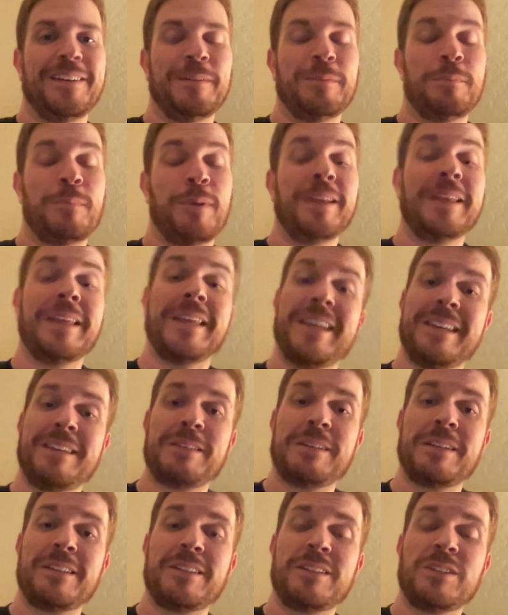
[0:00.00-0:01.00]
But
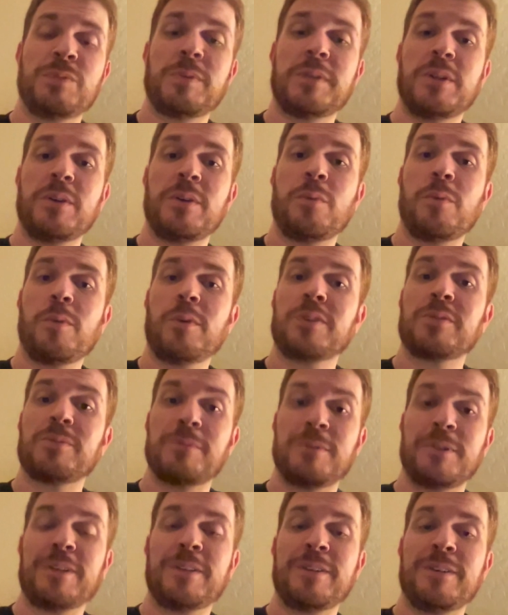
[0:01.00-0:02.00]
hey, at least we know it works
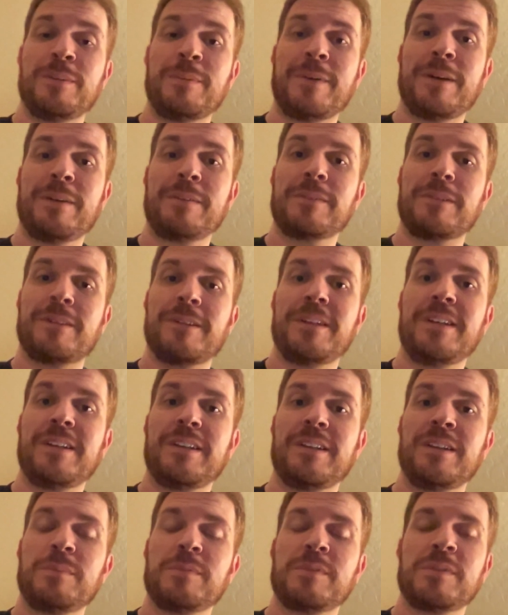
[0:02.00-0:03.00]
really good about
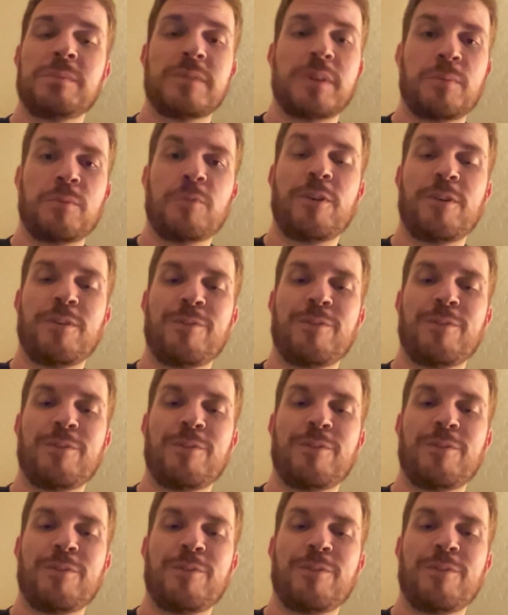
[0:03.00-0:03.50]
cleaning up some temporary